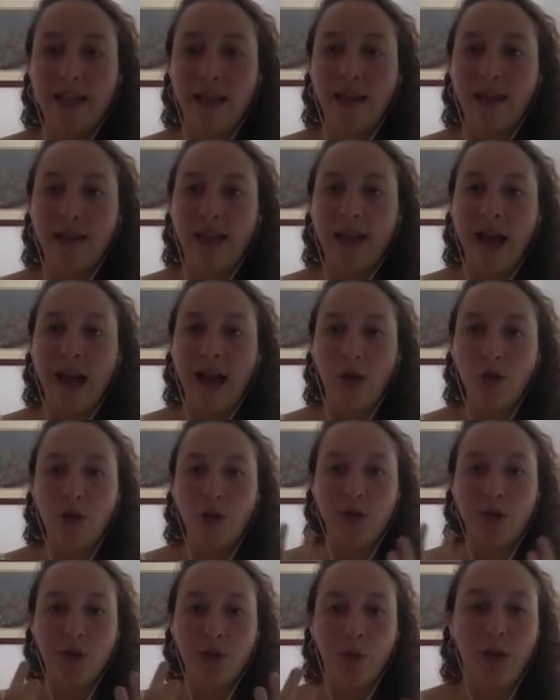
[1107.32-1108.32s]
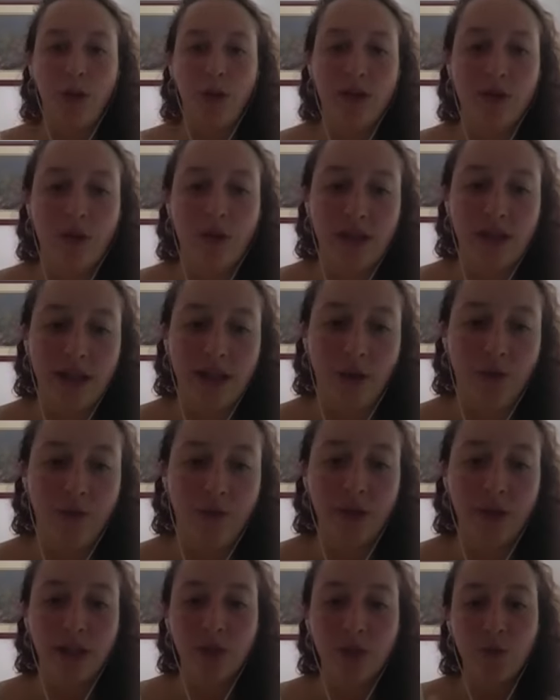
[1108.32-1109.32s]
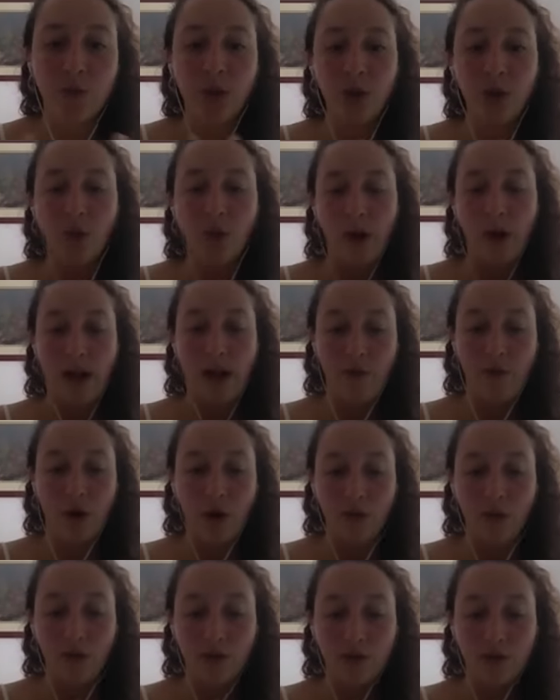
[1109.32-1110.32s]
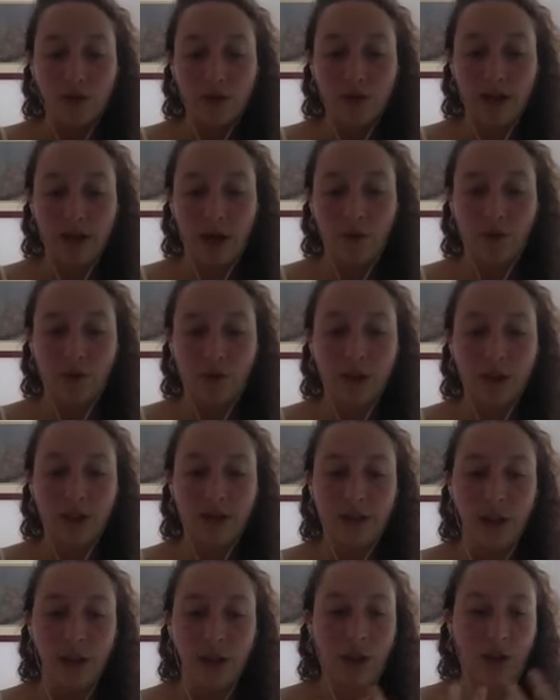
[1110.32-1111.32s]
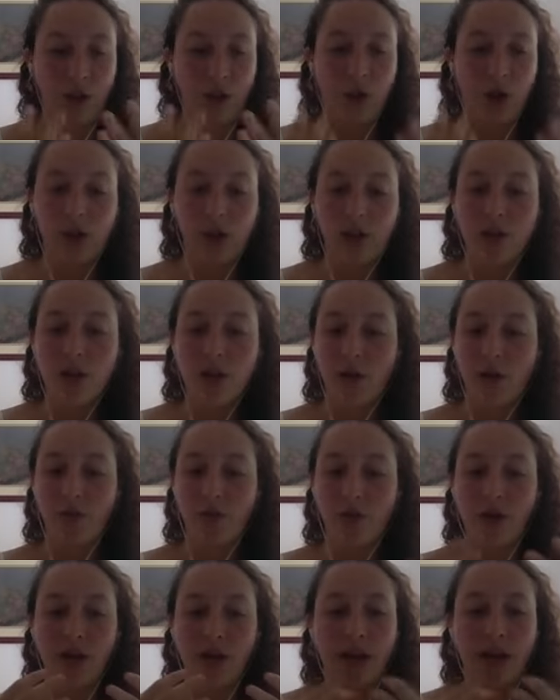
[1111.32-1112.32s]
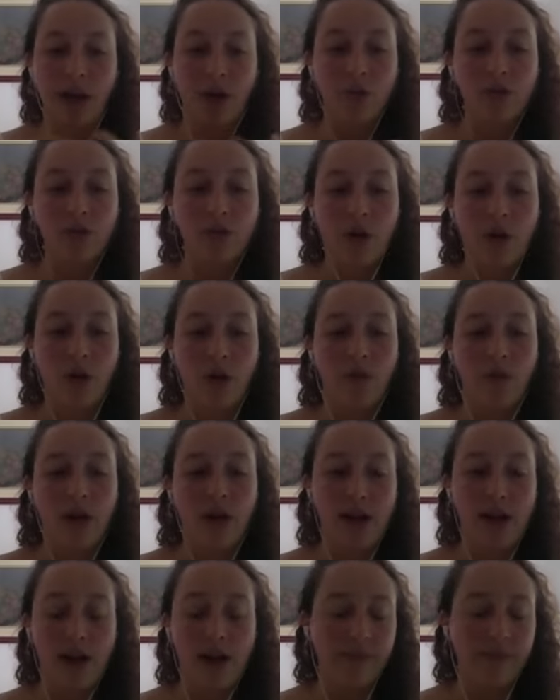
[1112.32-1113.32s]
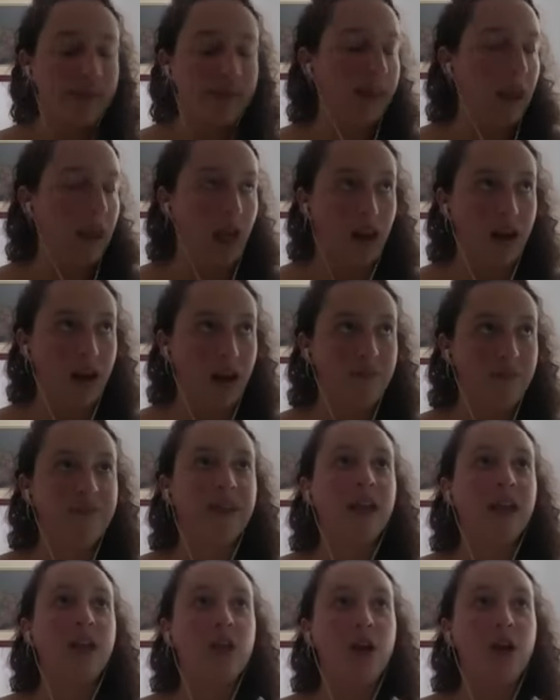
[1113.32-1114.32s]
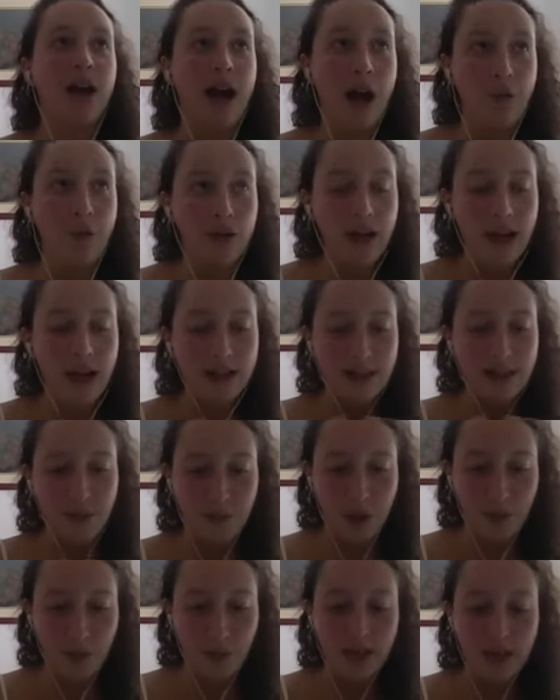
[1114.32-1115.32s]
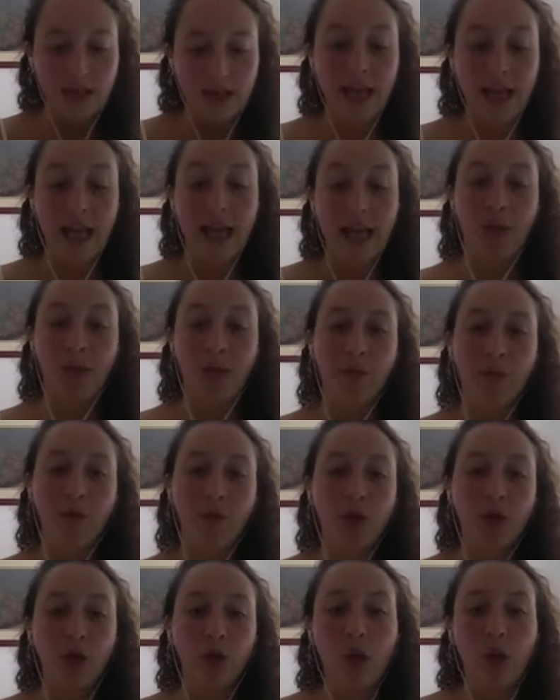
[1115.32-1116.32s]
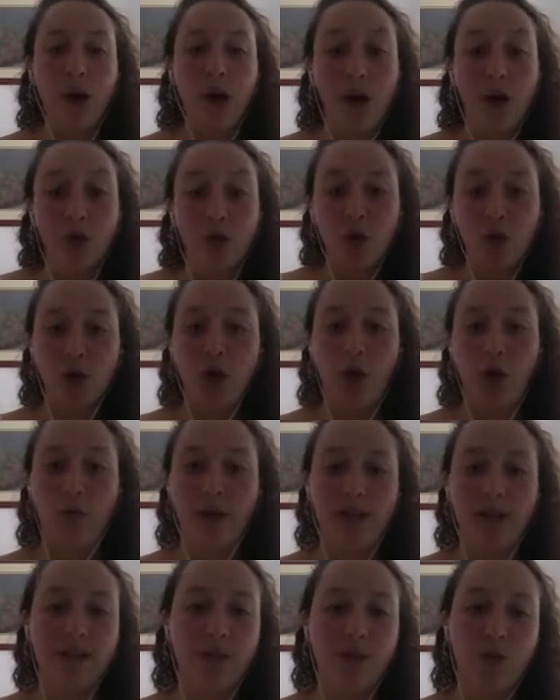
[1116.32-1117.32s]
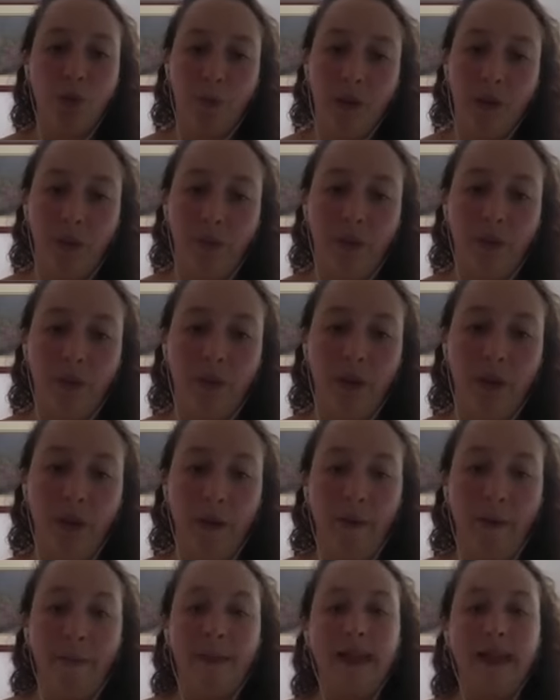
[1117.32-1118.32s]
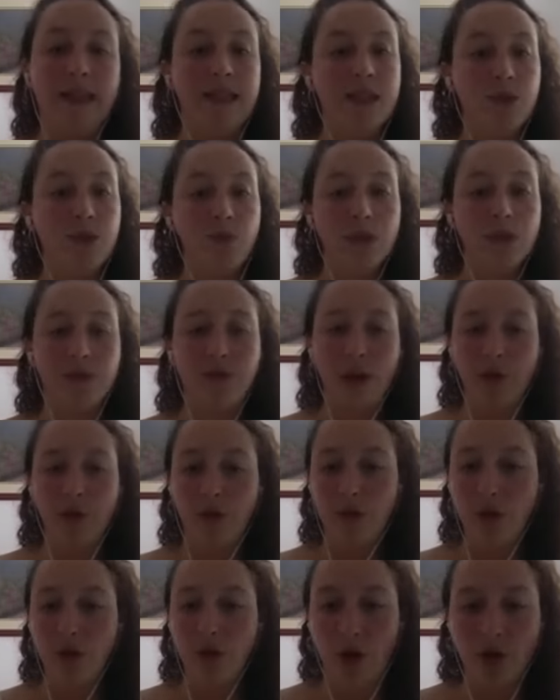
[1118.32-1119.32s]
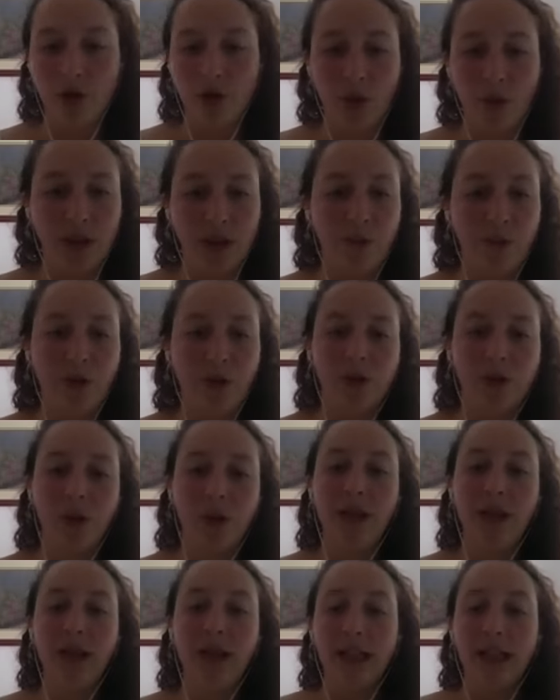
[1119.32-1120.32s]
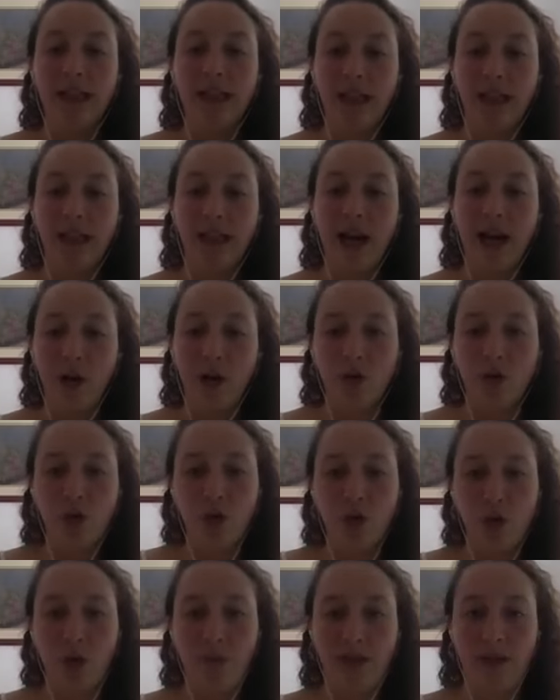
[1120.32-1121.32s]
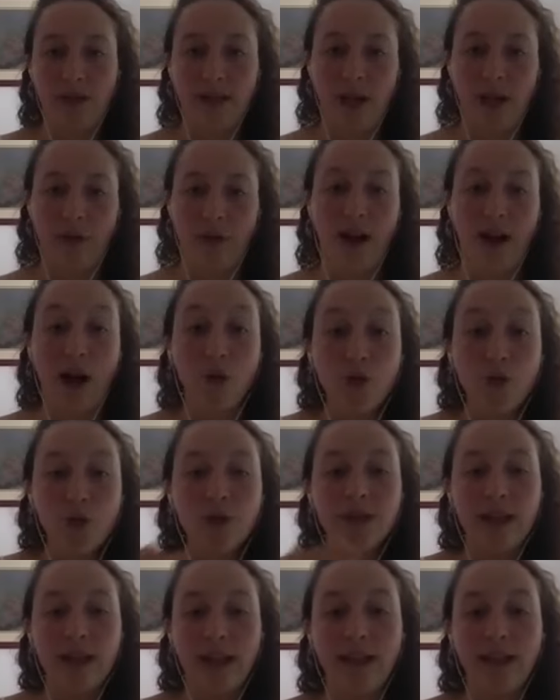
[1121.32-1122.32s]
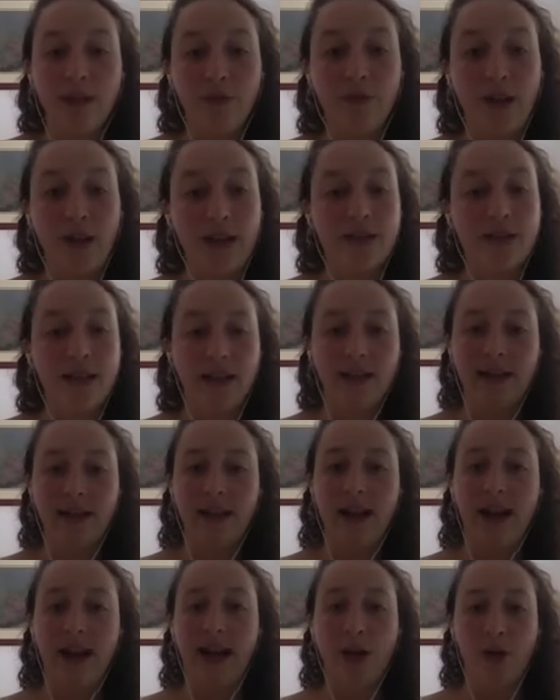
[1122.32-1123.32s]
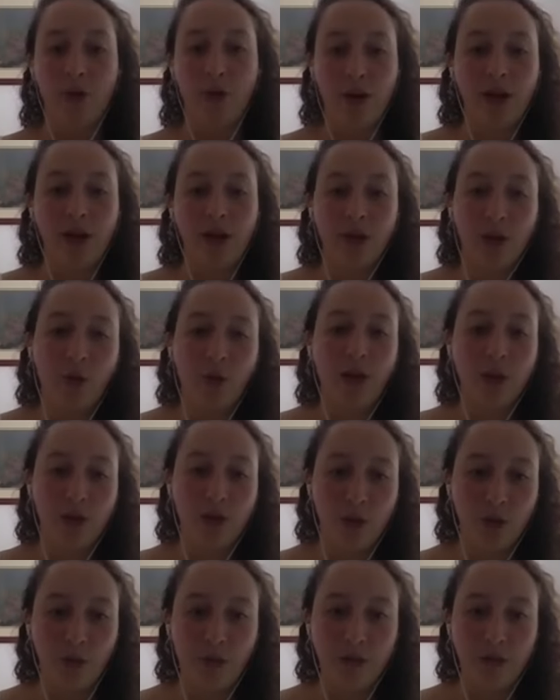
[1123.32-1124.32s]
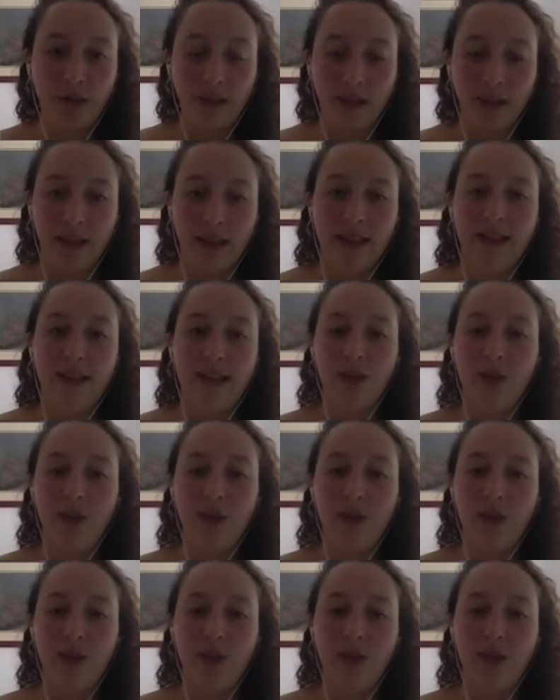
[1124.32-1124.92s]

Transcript: like how to express yourself because we have all our, our knowledge, our our uh, eh, our experience, and maybe we don't know how to show it to people. Mm -hmm. And this was very good also in the program. Learn how to show myself, how to say the things that I already know I do. This